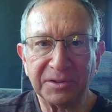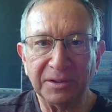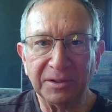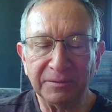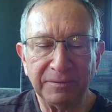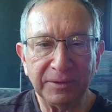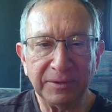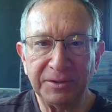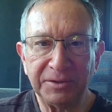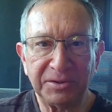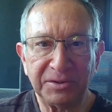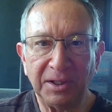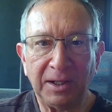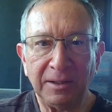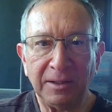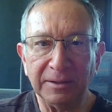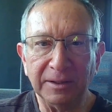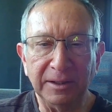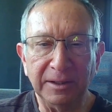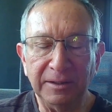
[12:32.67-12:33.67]
that are very
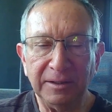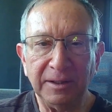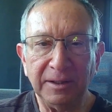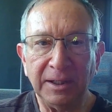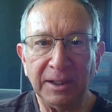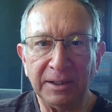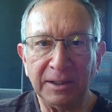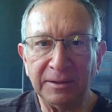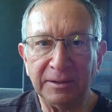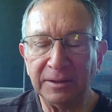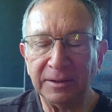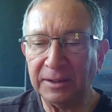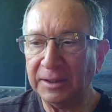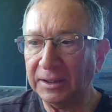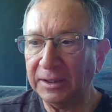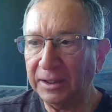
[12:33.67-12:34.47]
solid, and